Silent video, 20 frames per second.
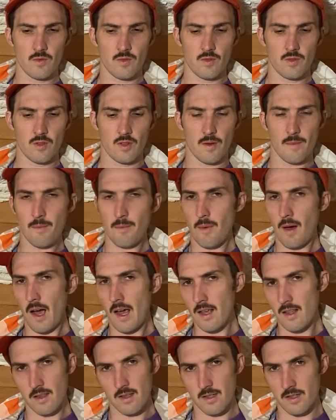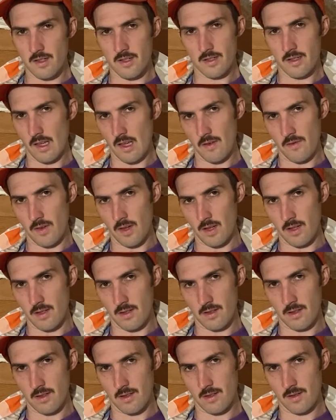the mileage
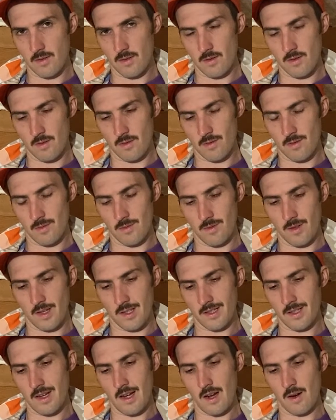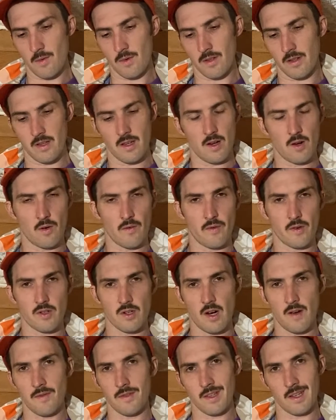savings is not really, if you're
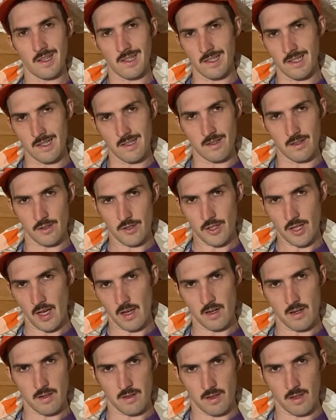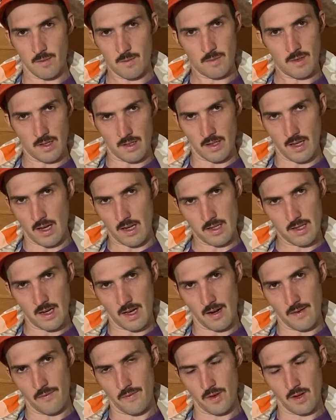driving like a diesel Jetta or something like that, you
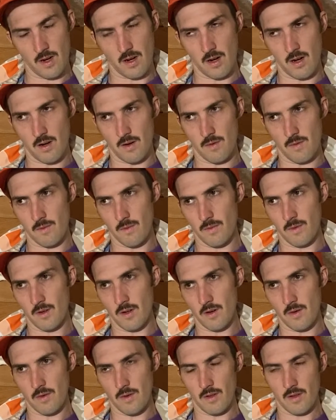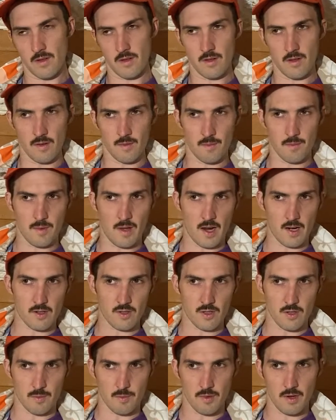got to figure, the
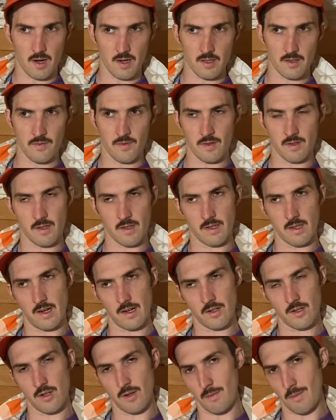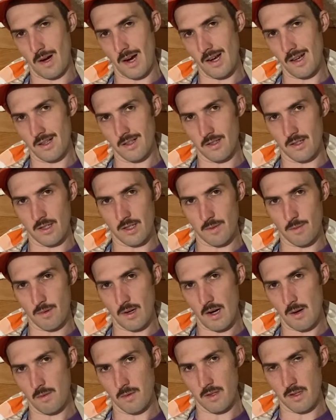extra price versus the extra mileage, it's
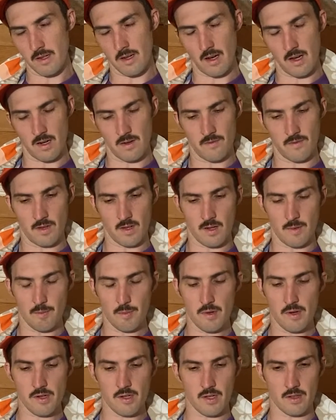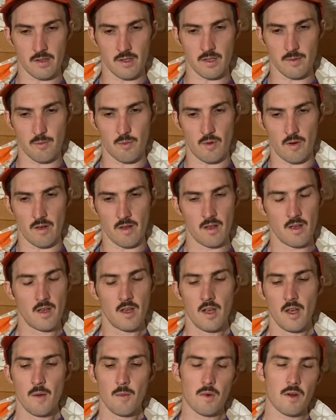probably kind of like a push at this point.
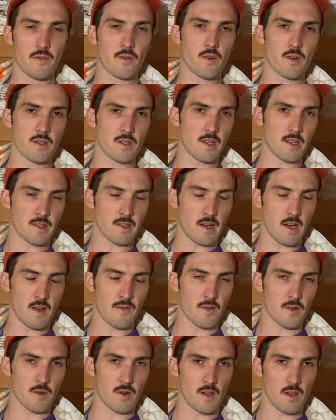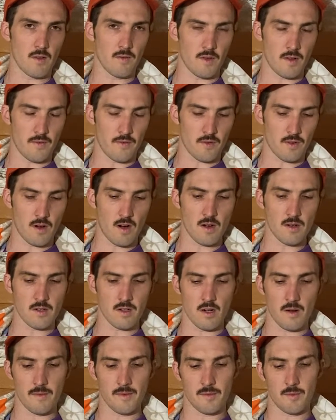But of course, that's kind of irrelevant for our
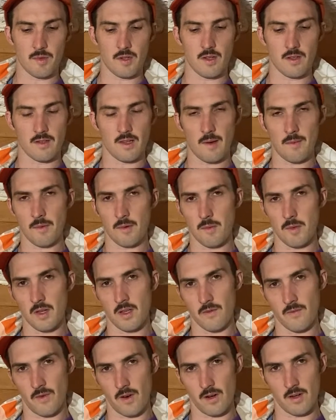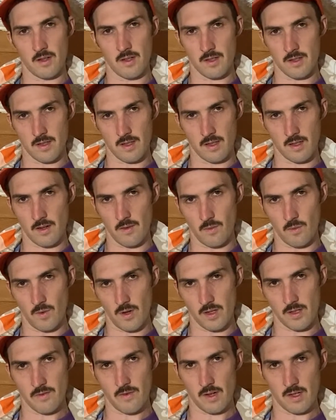terms because I'm going to be converting this thing to
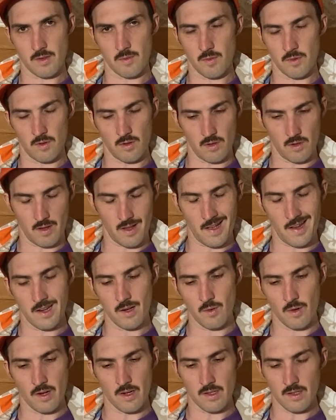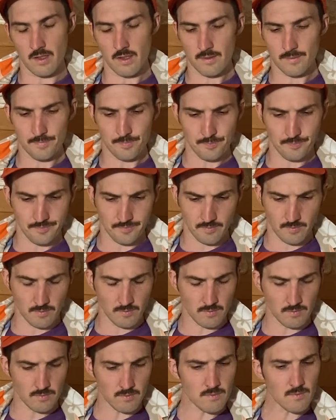waste vegetable oil anyways.
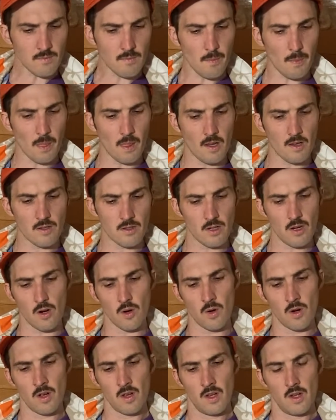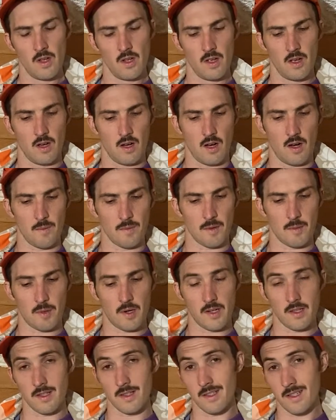So the
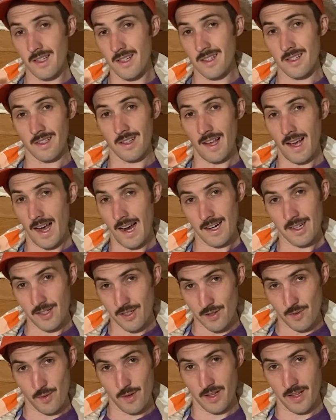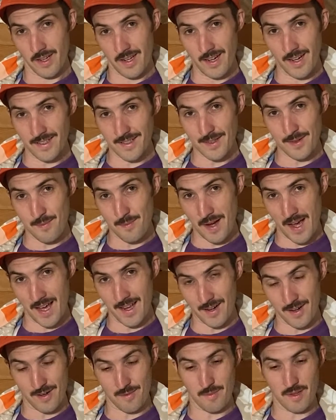price of diesel actually really doesn't
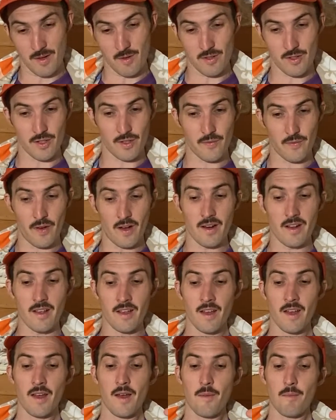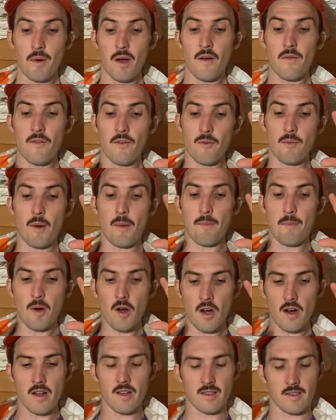matter to me, which is funny. But from a
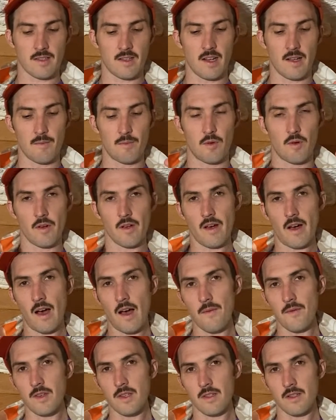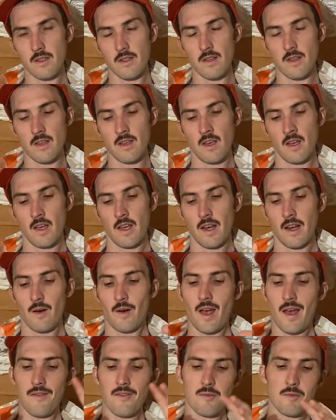market standpoint, obviously, now
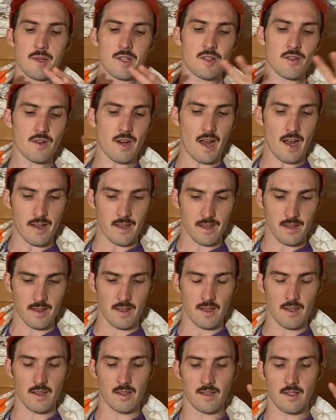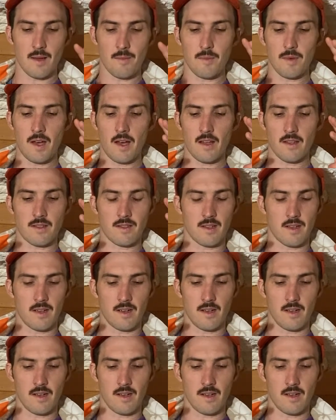I haven't been tracking things. I'm not,